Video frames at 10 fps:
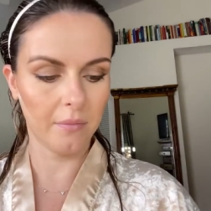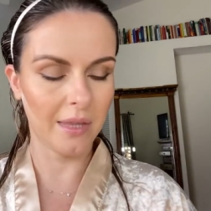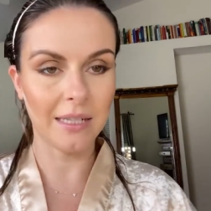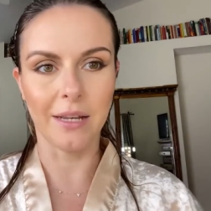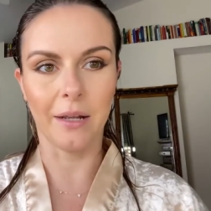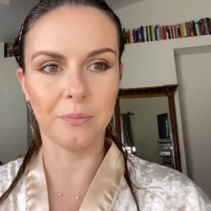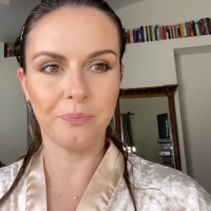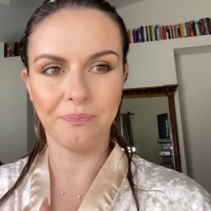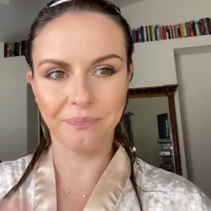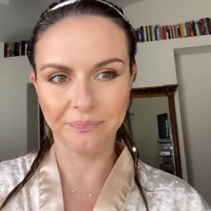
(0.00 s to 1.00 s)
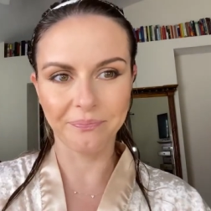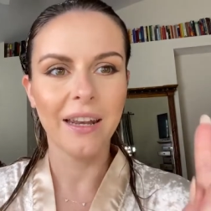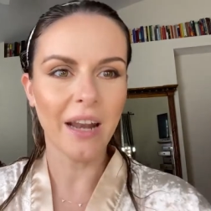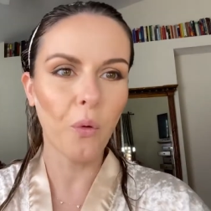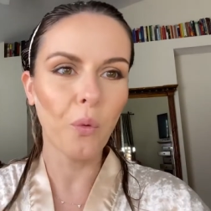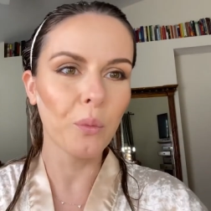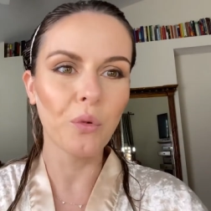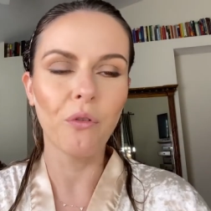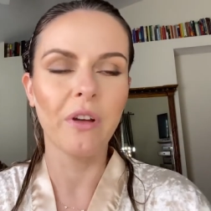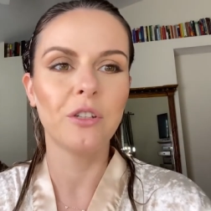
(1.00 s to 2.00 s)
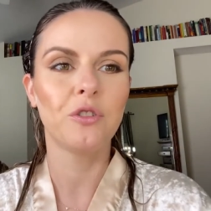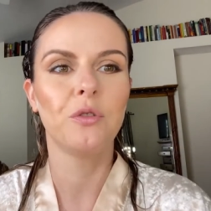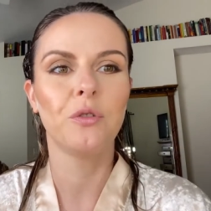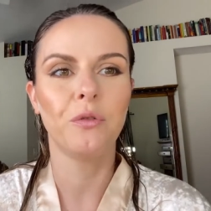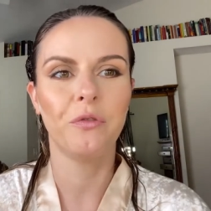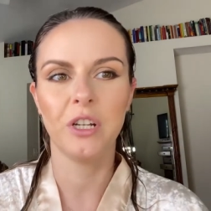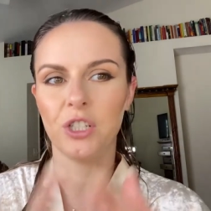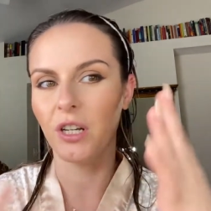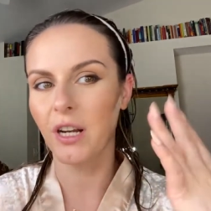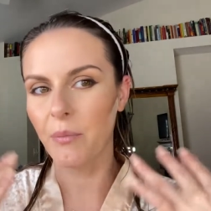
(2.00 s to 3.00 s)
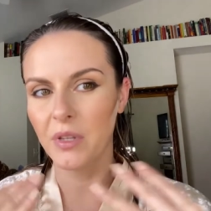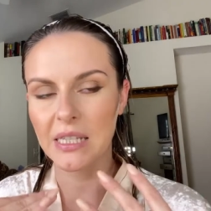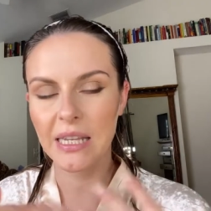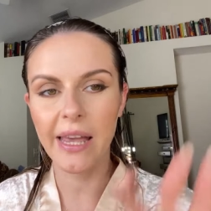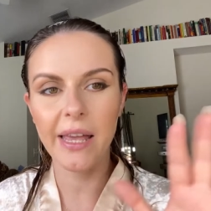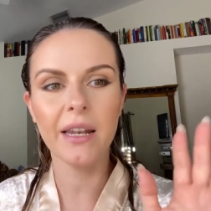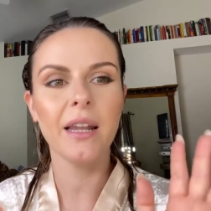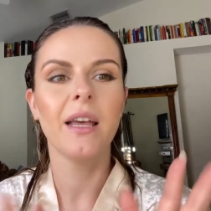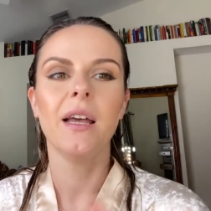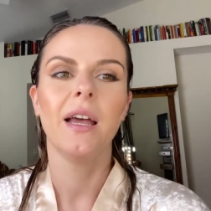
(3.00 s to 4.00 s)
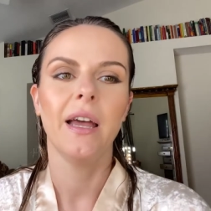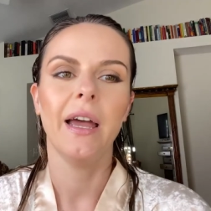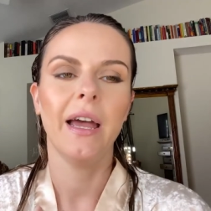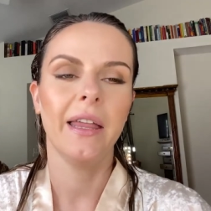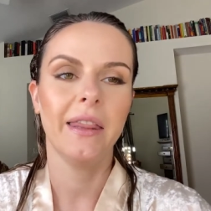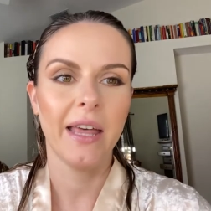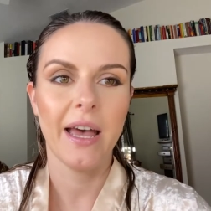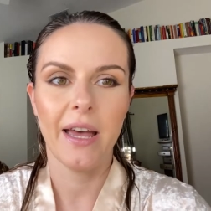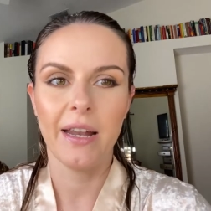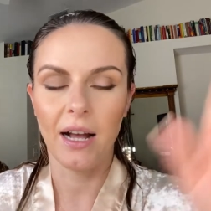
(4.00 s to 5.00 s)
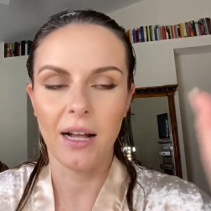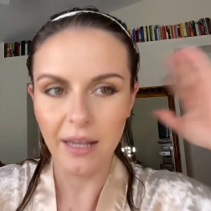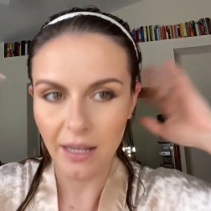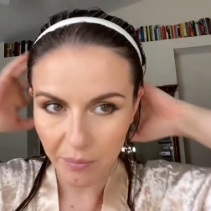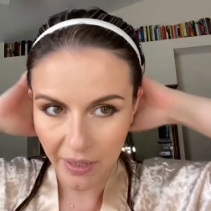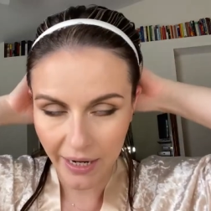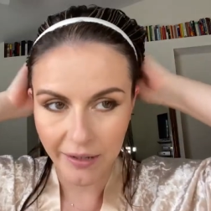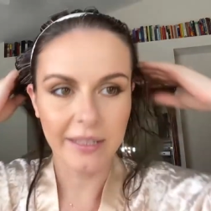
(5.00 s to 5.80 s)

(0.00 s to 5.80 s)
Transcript: That's it. Now we'll move into finishing up the skin, and then I'll get my hair